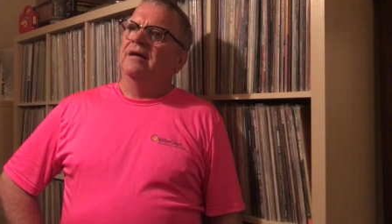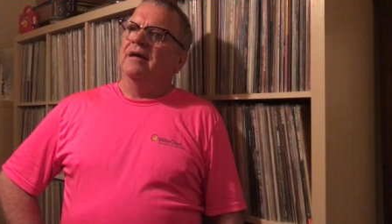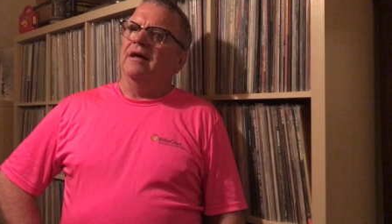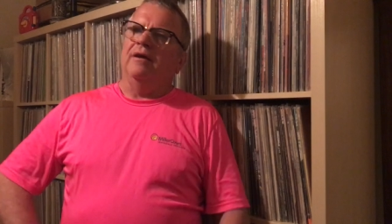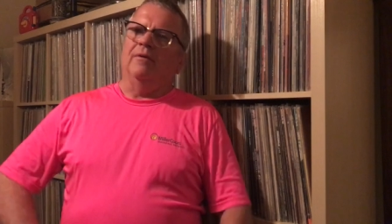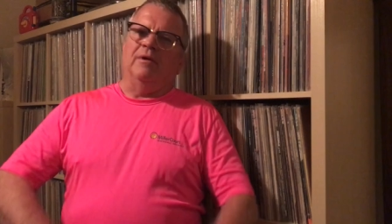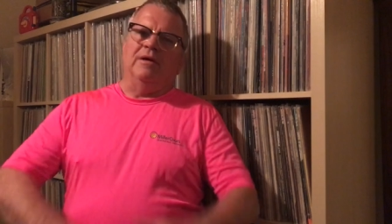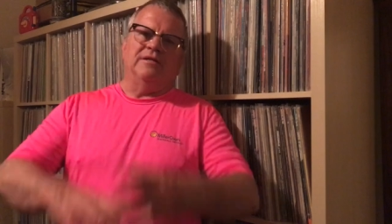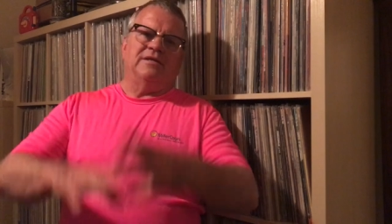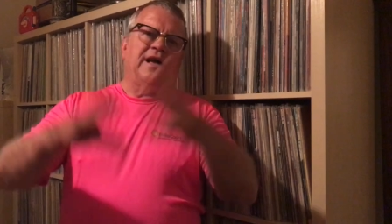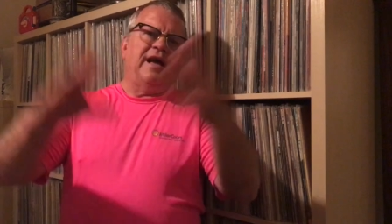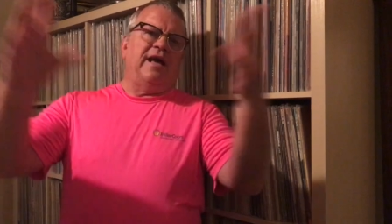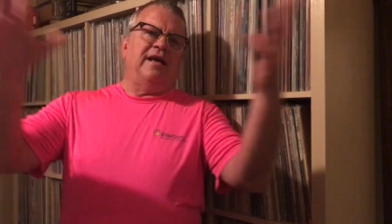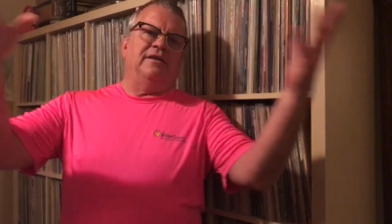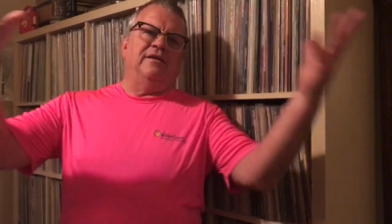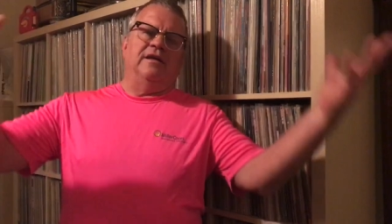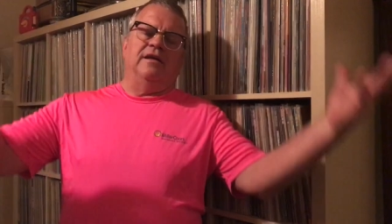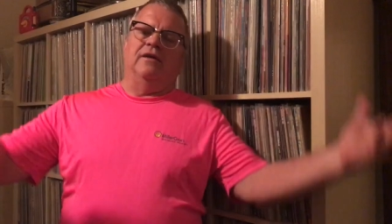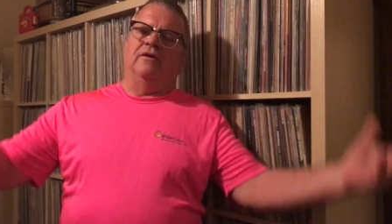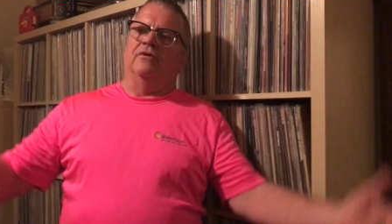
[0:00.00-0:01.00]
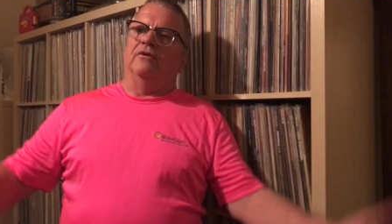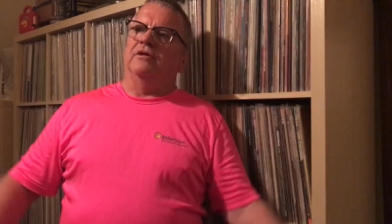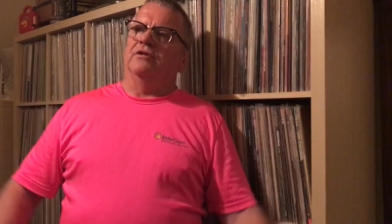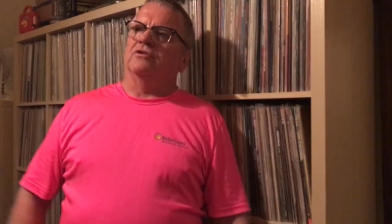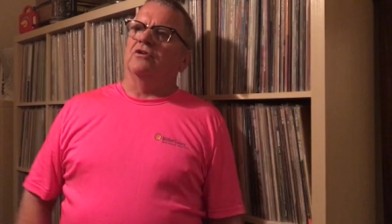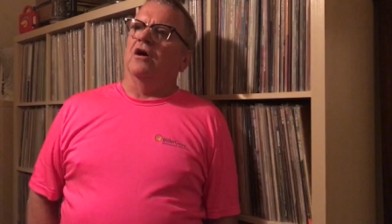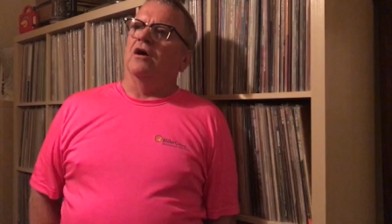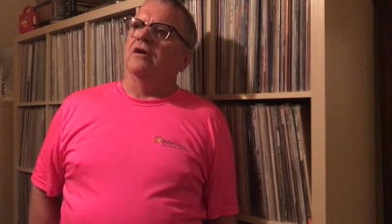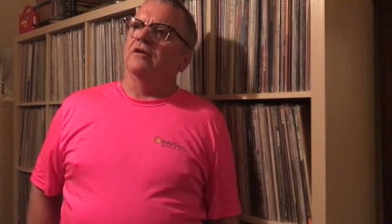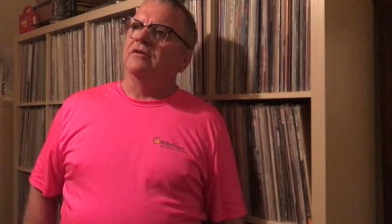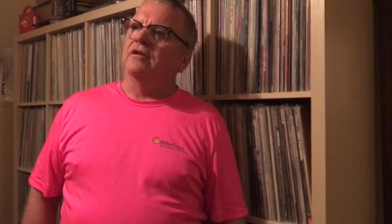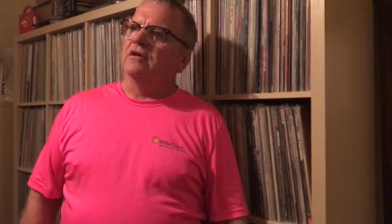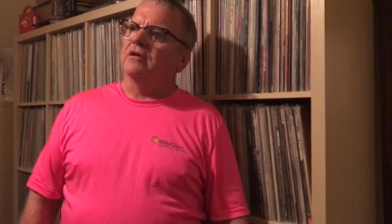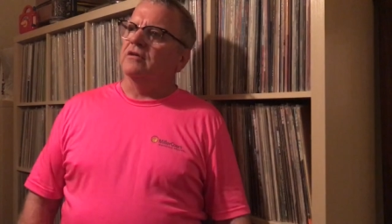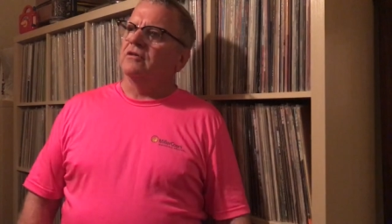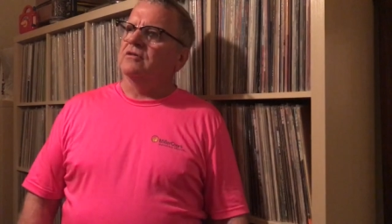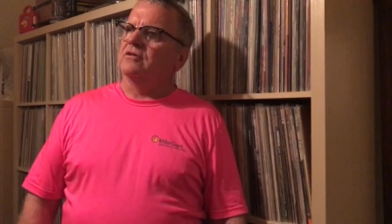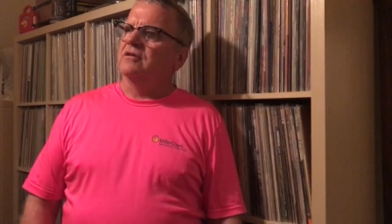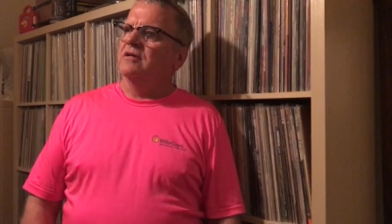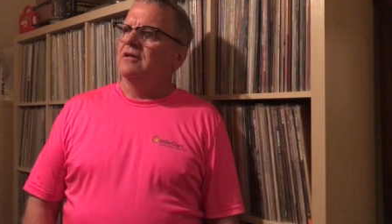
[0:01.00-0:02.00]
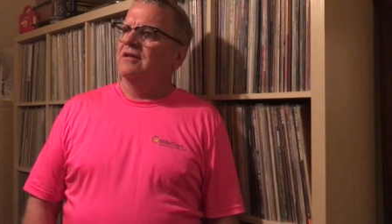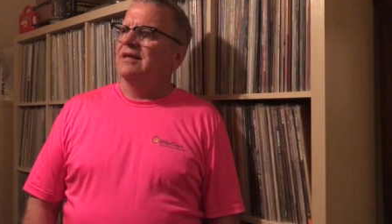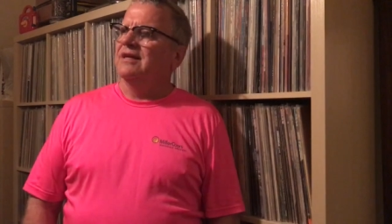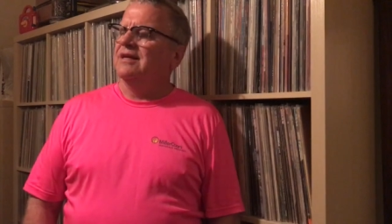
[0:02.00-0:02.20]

anyways, I had to enter his contest.